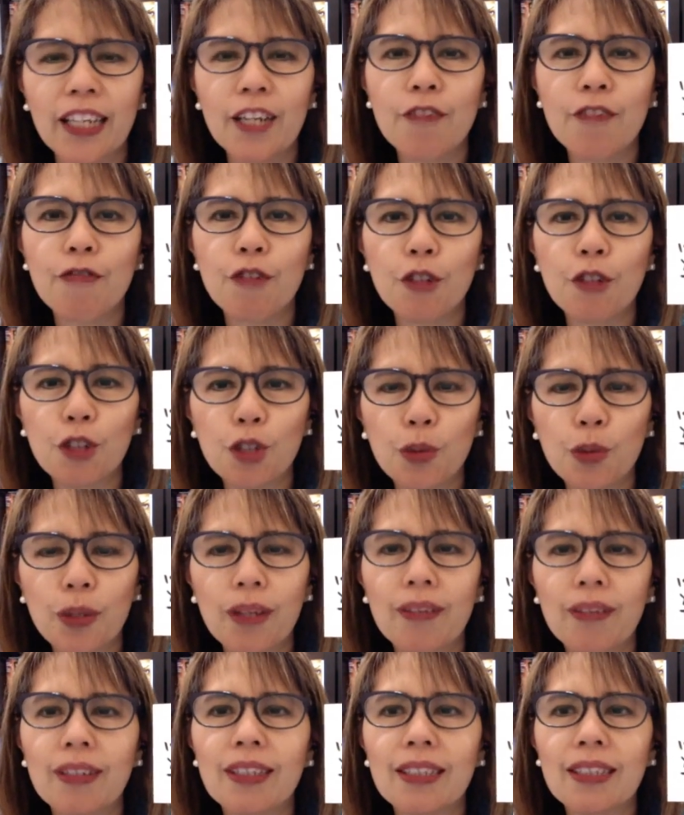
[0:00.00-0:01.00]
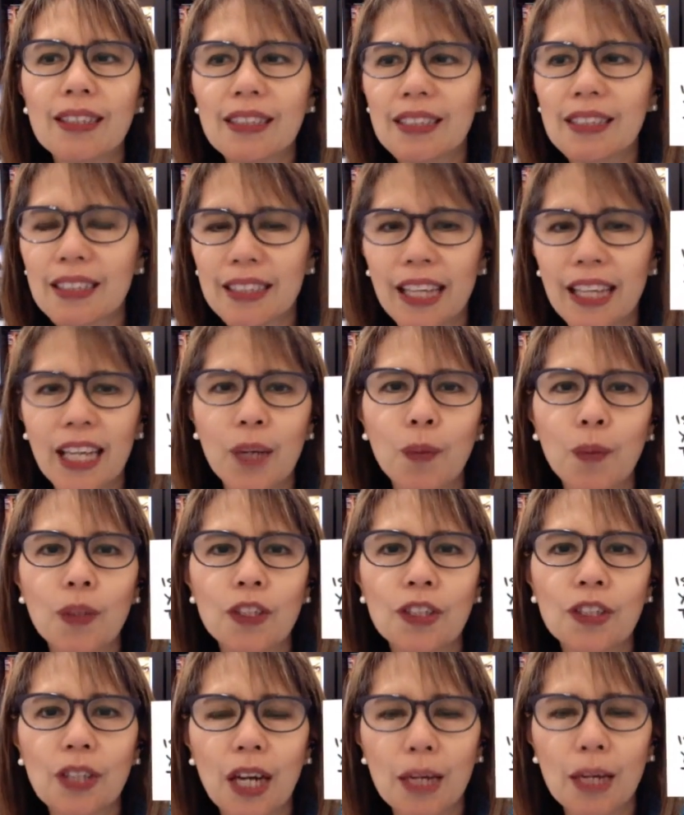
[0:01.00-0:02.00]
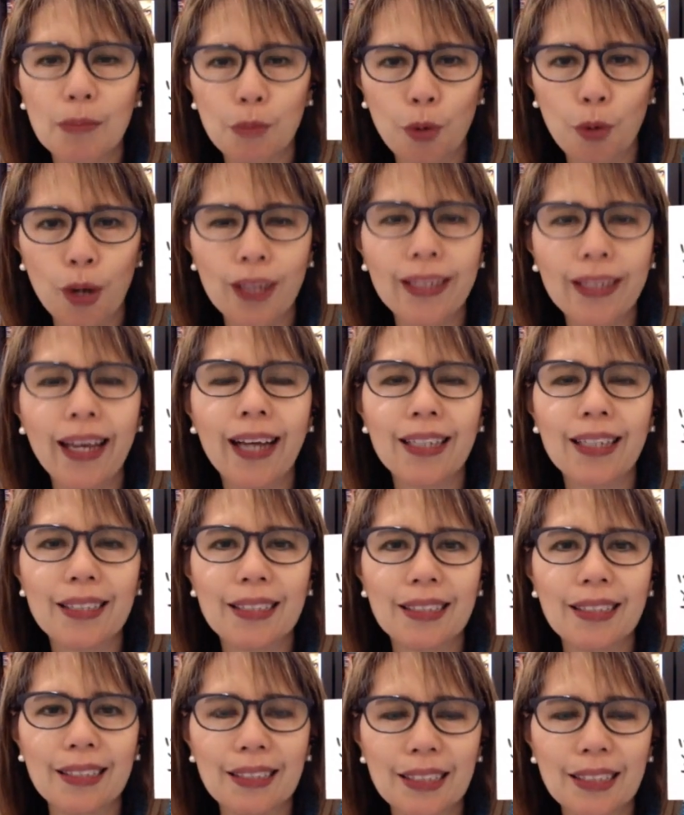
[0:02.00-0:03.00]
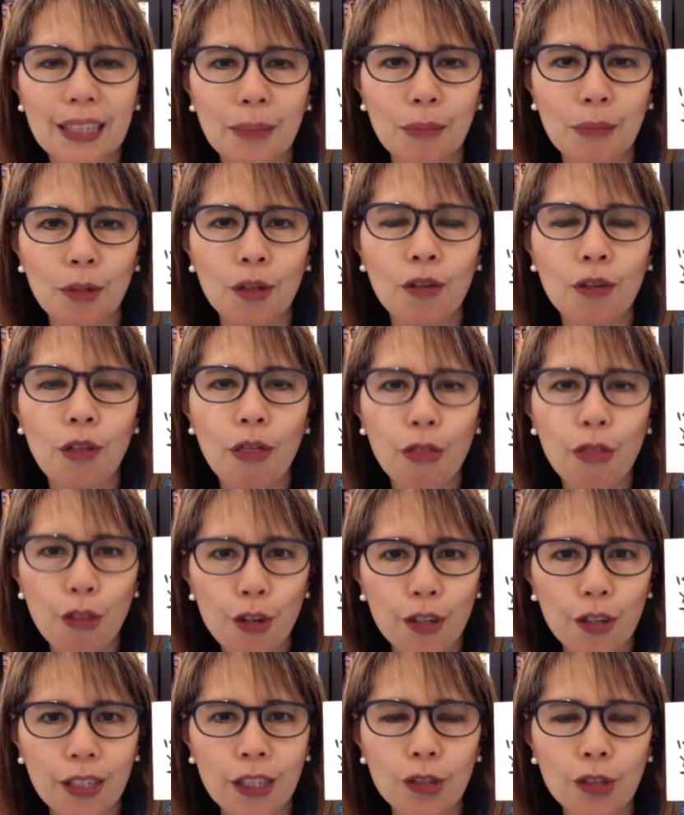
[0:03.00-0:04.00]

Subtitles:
if you're doing this today, which I'm broadcasting December 30,